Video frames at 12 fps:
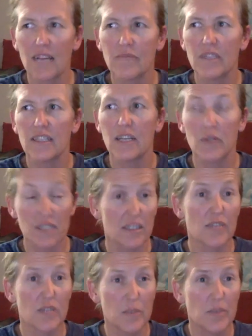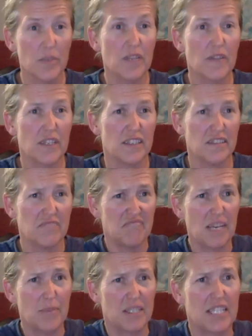there was a bit of an
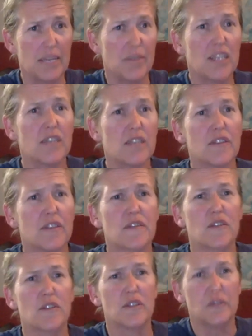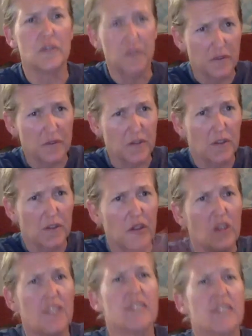epidemic of it for a few
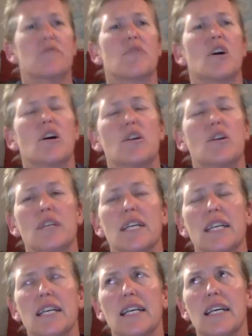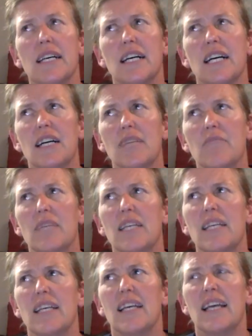years in a row.
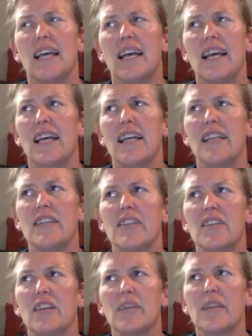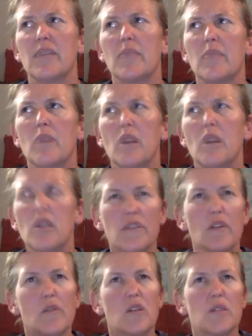And I mean, most of
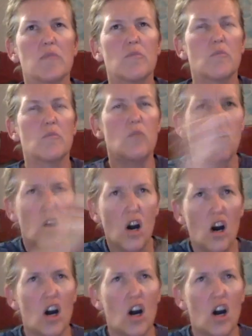it was more high